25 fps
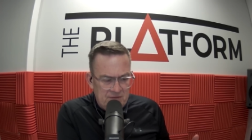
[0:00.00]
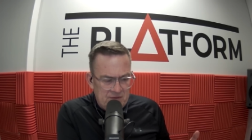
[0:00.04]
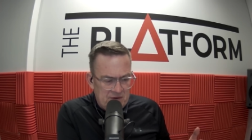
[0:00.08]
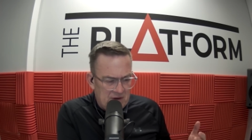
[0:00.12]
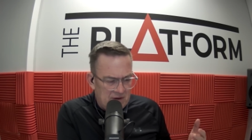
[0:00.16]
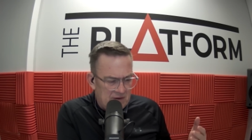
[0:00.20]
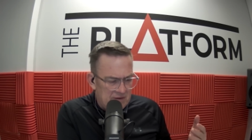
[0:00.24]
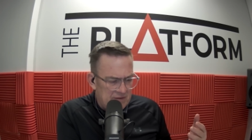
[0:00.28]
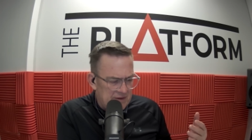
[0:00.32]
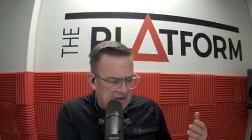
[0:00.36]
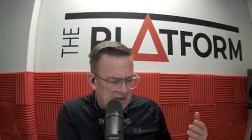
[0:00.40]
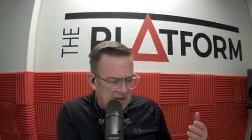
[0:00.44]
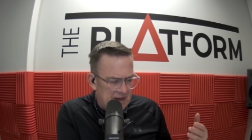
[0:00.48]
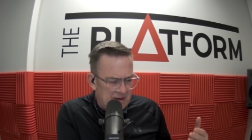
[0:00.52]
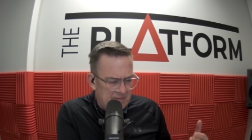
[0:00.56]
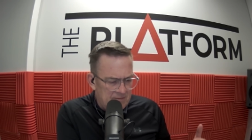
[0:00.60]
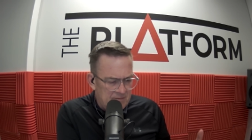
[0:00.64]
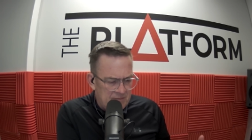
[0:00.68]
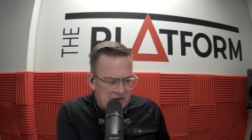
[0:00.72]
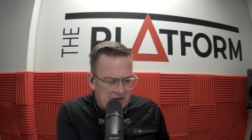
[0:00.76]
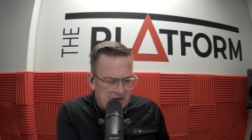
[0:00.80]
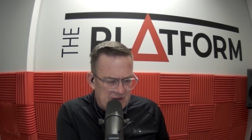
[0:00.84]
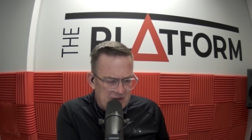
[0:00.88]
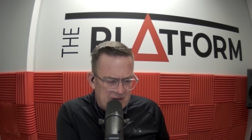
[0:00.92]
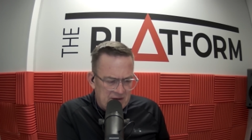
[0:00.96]
We've got the
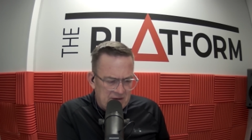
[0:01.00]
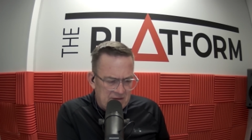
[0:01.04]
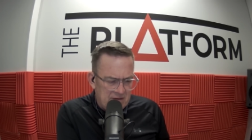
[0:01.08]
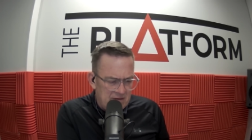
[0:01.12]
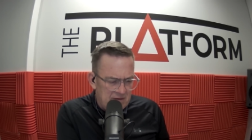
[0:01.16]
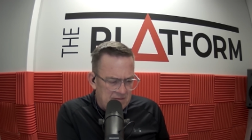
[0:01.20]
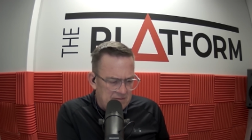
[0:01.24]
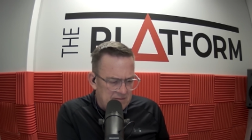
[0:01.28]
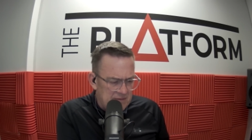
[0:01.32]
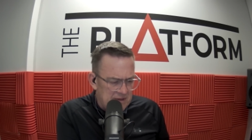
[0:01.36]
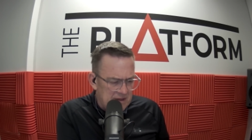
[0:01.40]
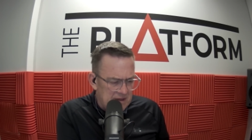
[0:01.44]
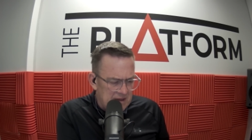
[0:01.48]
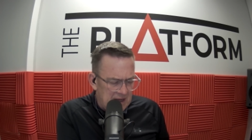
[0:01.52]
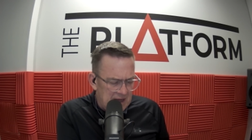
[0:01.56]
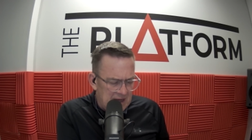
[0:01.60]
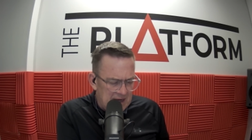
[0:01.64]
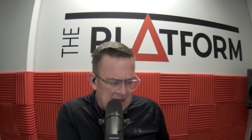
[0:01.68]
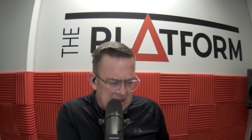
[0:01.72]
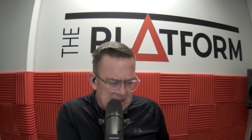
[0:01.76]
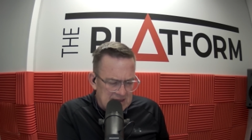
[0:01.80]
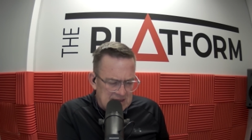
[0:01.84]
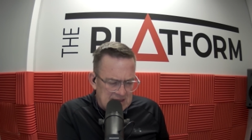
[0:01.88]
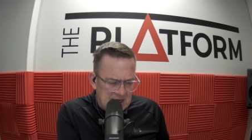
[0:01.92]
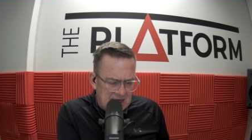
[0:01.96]
umbrella group that
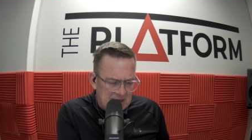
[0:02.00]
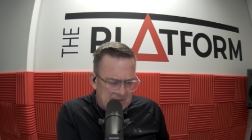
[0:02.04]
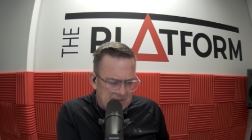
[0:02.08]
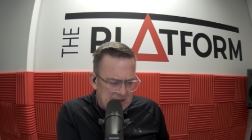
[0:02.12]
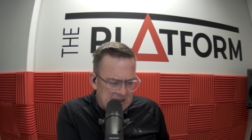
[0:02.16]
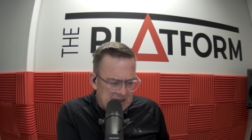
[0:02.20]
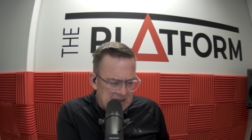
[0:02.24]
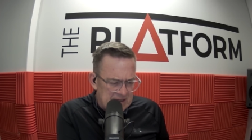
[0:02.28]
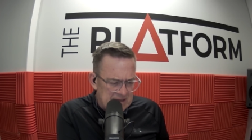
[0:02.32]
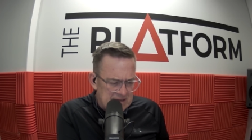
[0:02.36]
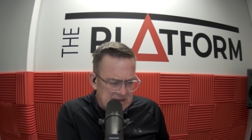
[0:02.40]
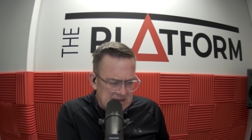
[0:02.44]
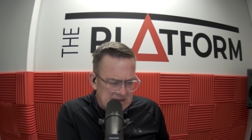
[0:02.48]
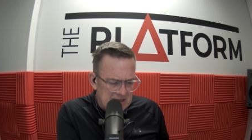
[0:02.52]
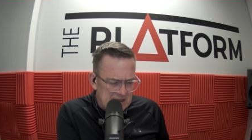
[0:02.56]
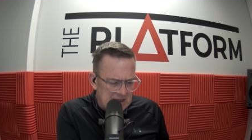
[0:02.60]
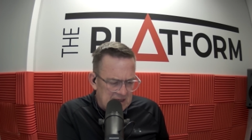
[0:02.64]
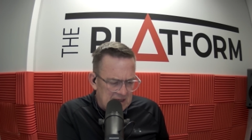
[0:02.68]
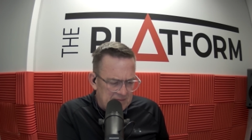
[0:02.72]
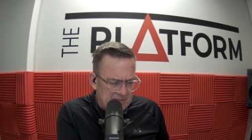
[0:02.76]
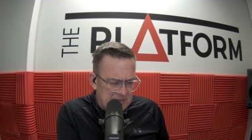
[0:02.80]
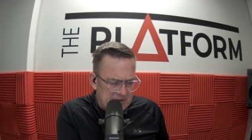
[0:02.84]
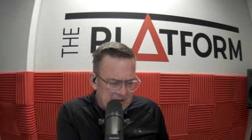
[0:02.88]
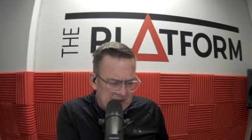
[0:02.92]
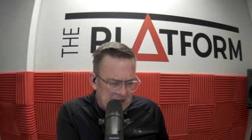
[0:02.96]
Hannah Tamaki set
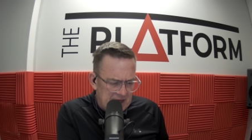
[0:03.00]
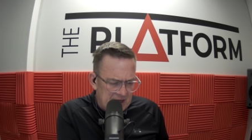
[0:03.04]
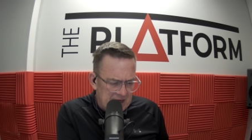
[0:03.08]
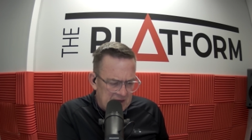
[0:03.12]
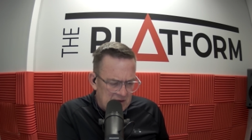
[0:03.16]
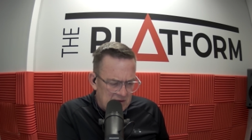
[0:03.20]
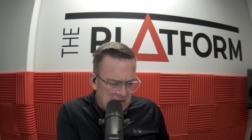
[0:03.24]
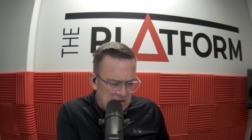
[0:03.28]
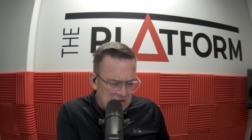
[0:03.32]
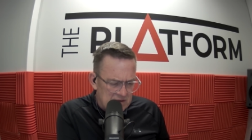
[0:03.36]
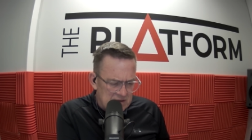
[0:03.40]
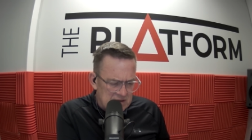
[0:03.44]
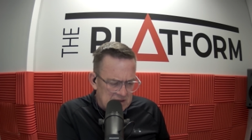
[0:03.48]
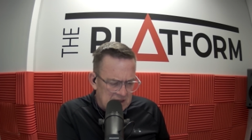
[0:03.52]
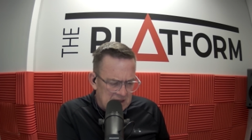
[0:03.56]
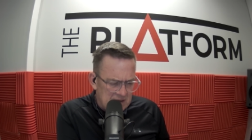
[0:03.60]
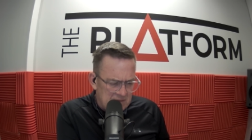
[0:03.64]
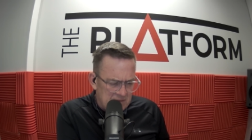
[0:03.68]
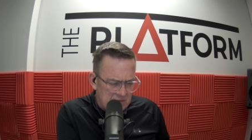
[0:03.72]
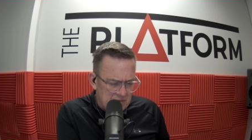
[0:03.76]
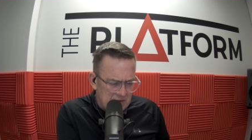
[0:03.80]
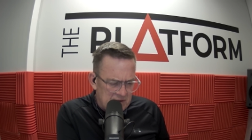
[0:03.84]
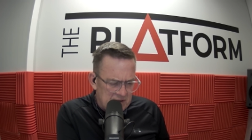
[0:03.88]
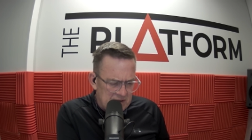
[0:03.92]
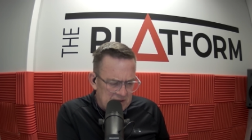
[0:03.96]
up, and they hooked
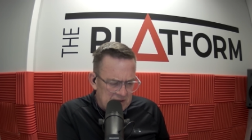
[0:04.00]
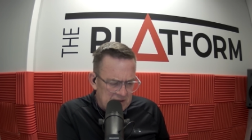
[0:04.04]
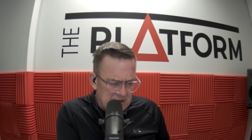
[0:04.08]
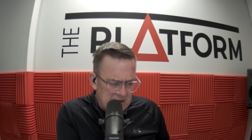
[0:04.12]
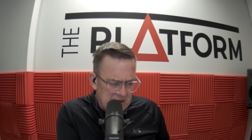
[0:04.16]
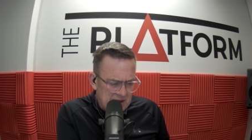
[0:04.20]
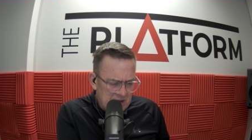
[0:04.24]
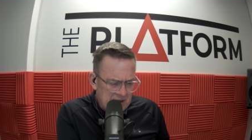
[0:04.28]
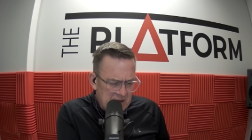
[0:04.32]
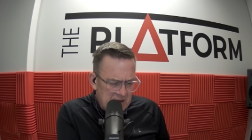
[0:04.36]
up with